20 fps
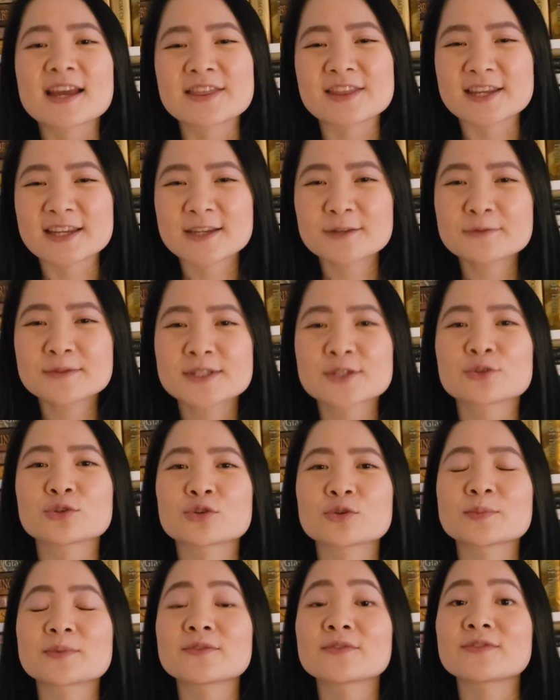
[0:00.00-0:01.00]
I think it was a
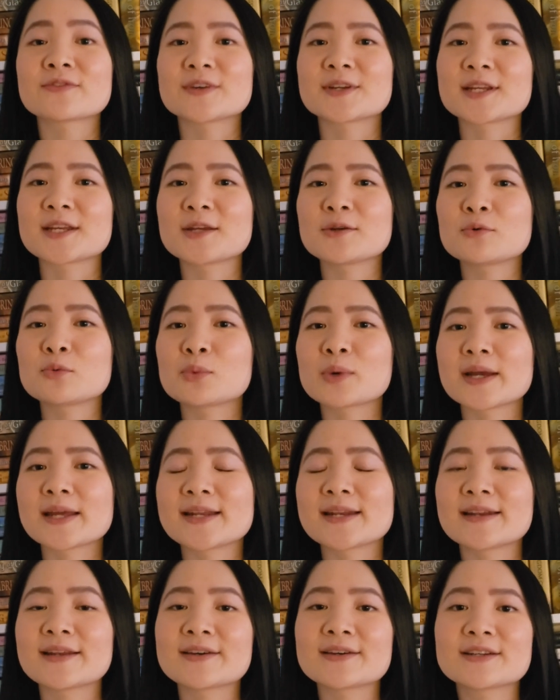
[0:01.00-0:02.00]
little bit funny
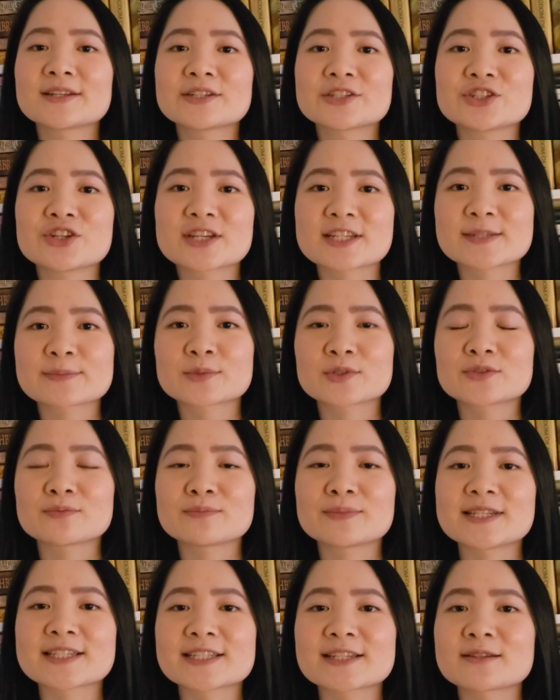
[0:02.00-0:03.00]
when Jesper
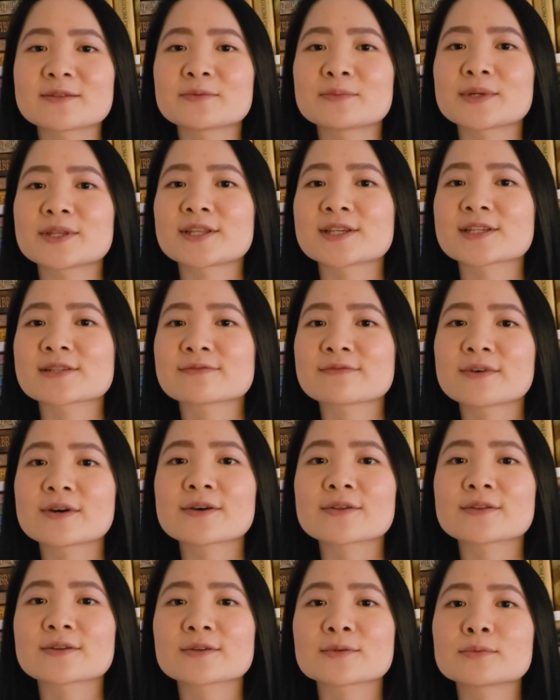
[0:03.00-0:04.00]
meets up with his
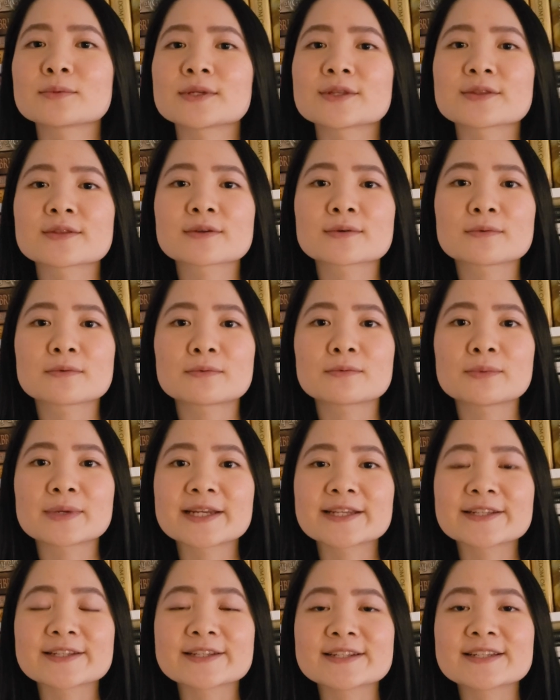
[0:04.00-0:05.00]
father, with
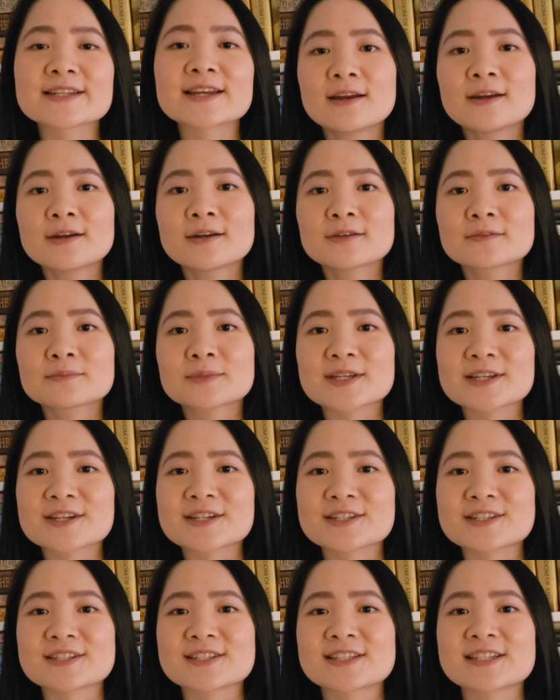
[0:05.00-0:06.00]
Wylan,
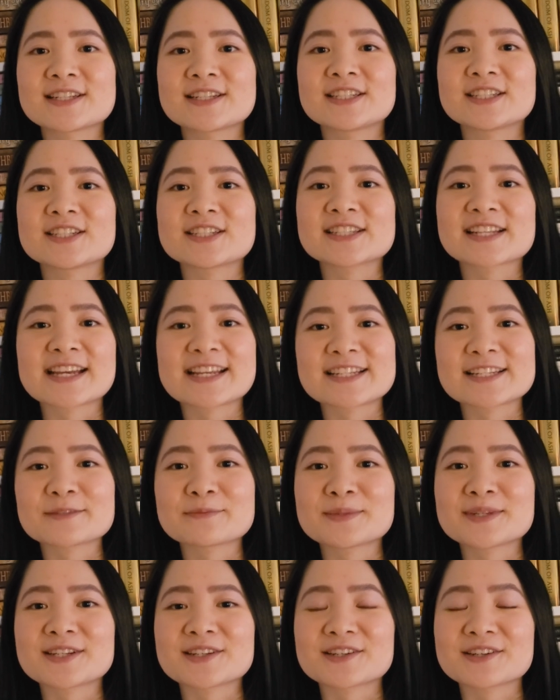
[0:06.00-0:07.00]
because it just ends up
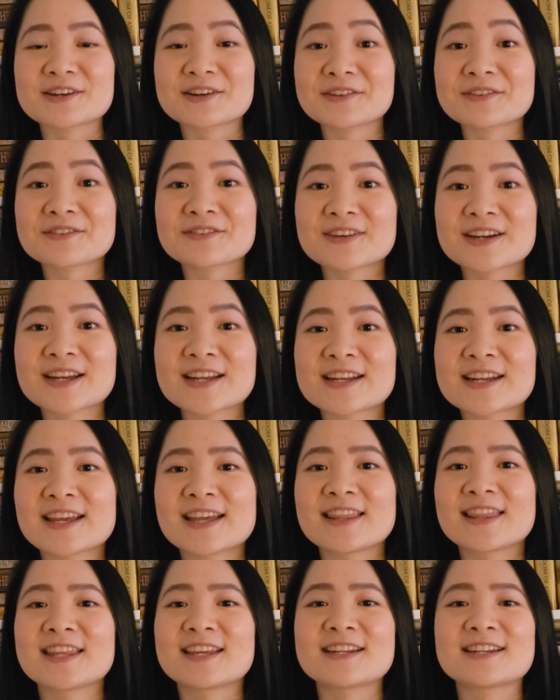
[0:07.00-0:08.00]
in a gunfight
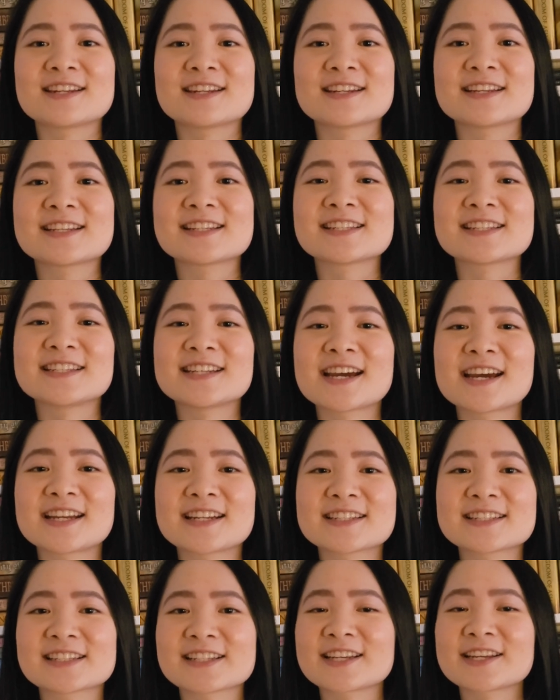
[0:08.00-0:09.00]
and then his dad
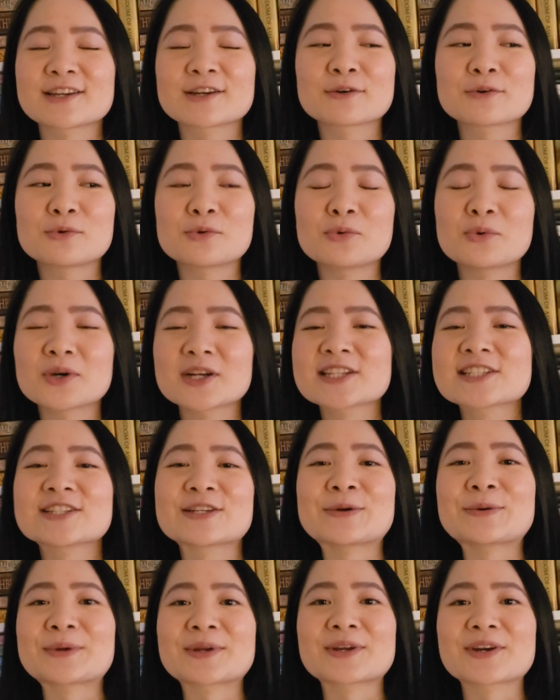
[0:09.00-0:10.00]
is like, what is
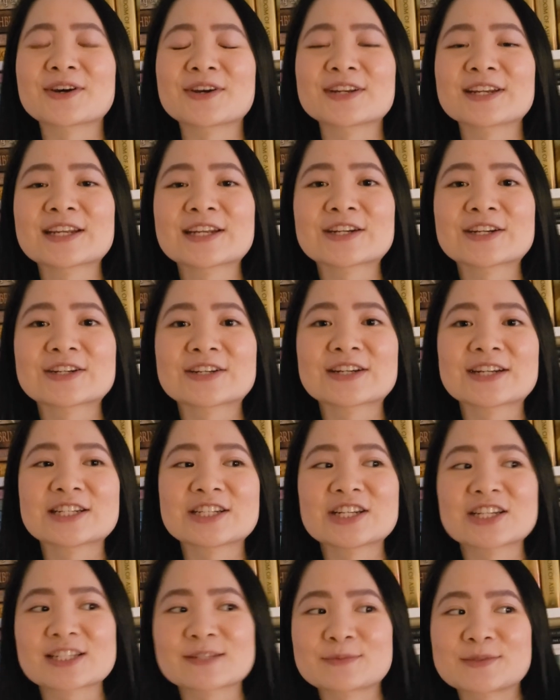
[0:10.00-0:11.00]
going on here? And
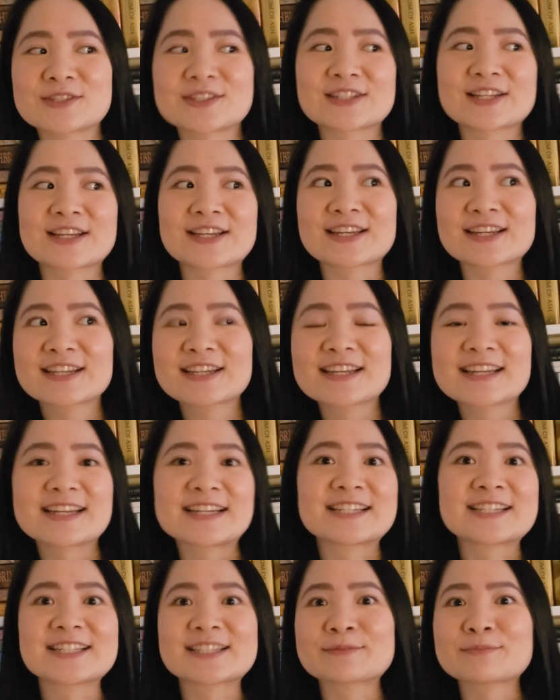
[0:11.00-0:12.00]
Jesper is like,
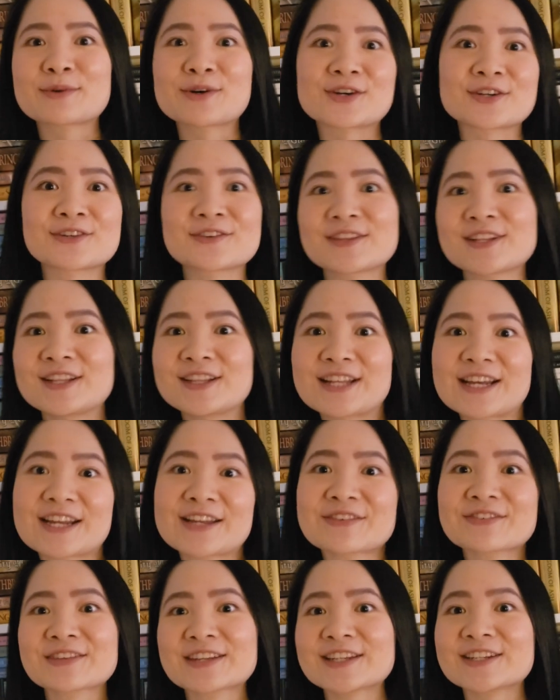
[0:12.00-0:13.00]
it's just part of the
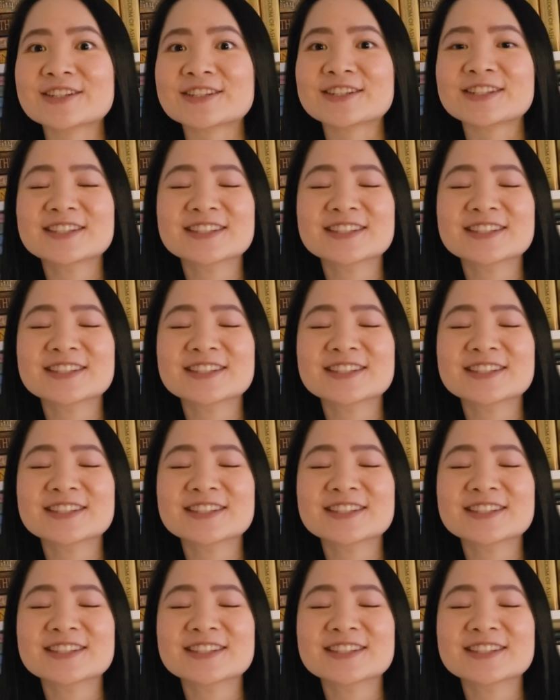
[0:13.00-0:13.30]
life here.